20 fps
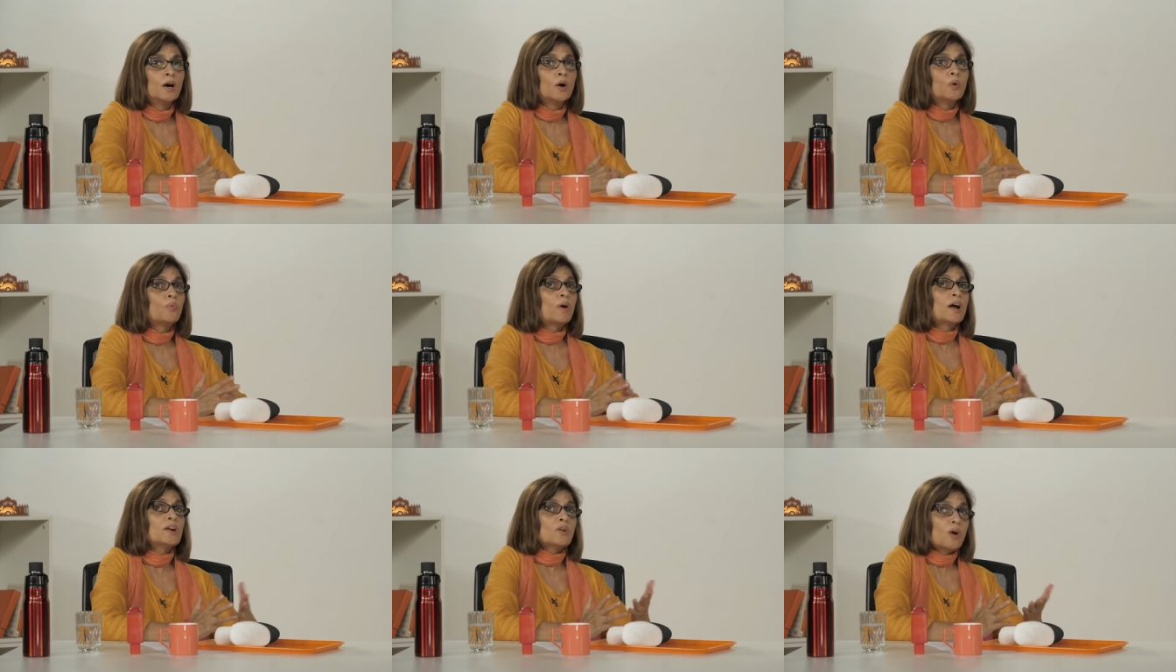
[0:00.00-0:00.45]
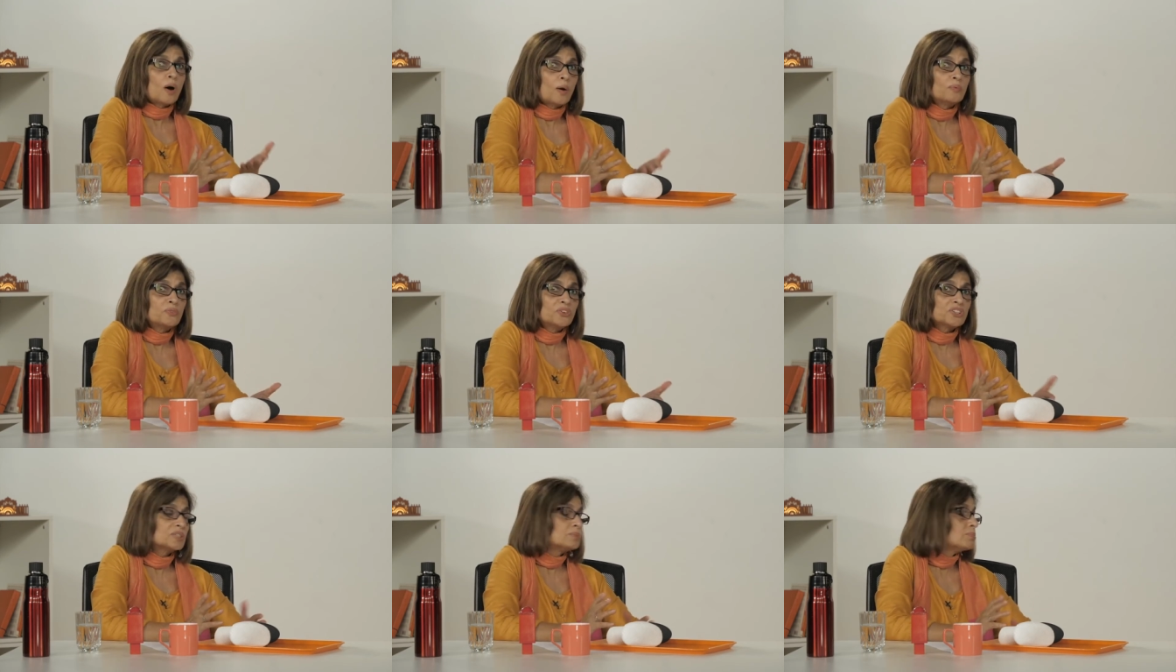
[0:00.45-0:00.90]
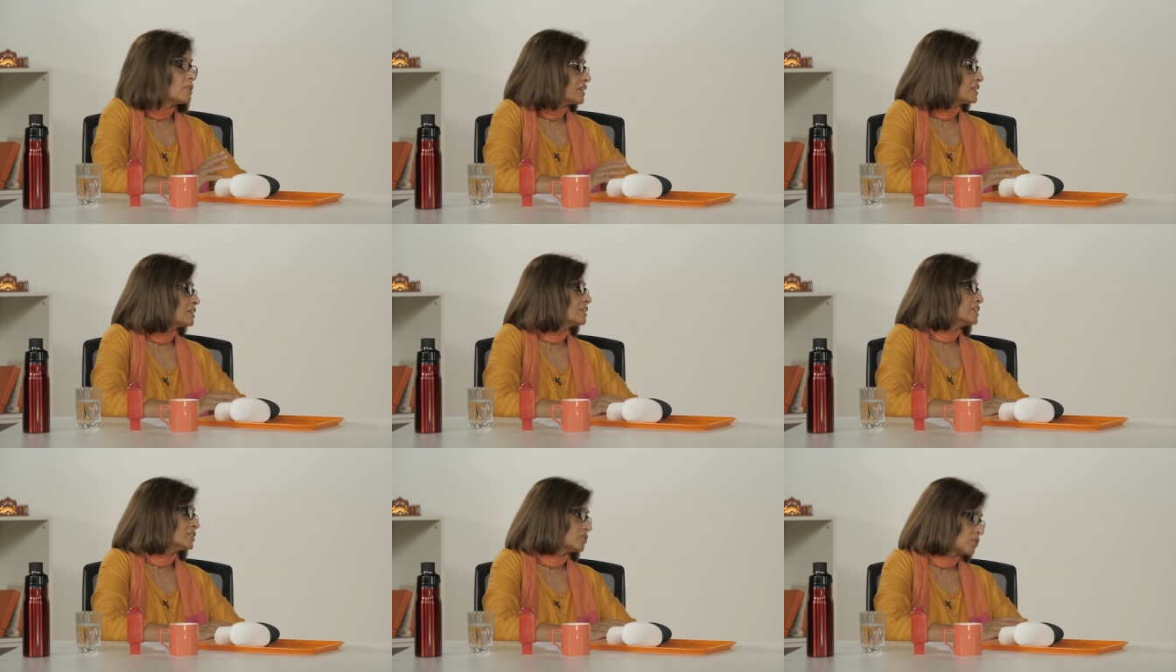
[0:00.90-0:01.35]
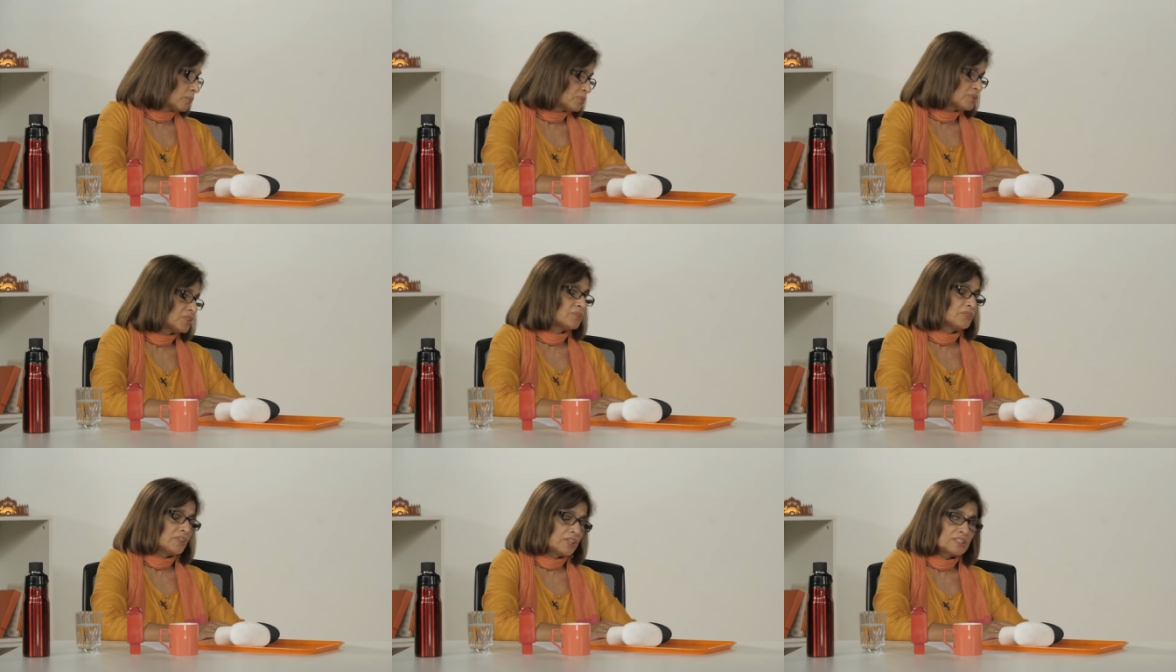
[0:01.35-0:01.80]
One obvious method is
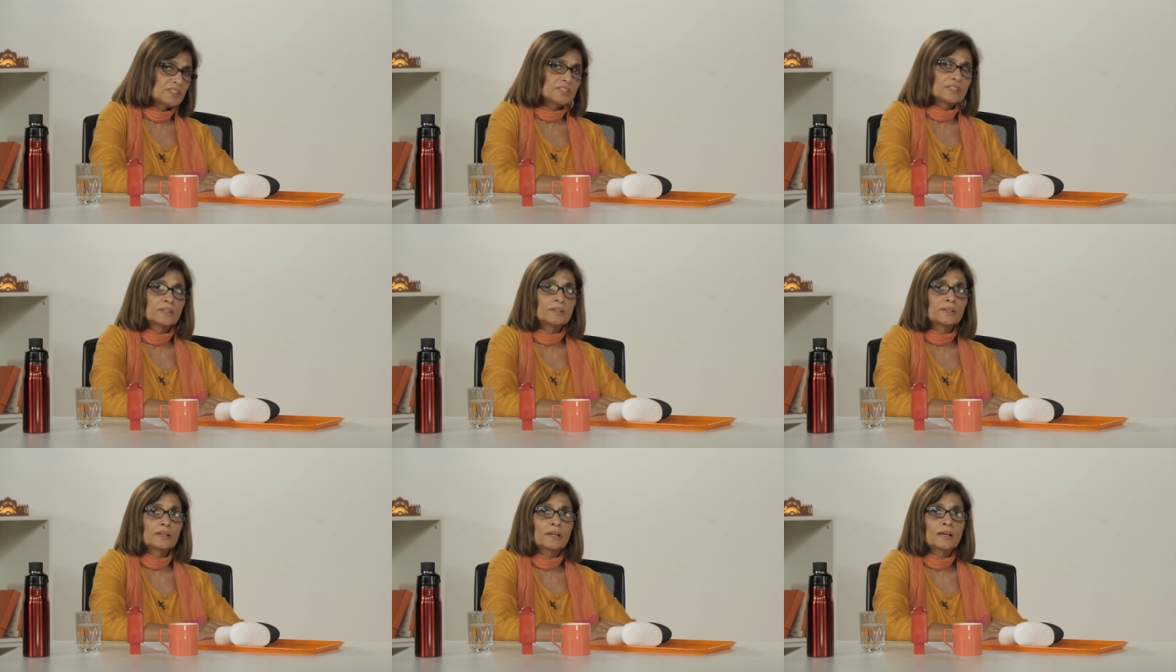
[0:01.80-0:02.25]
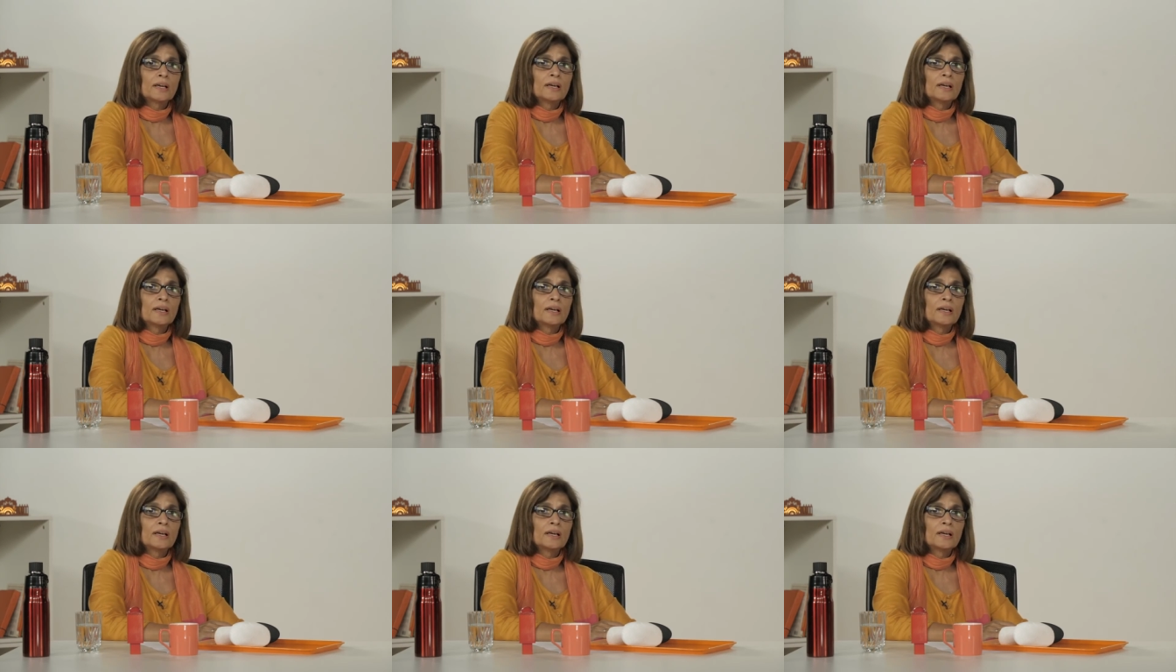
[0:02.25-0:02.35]
observation.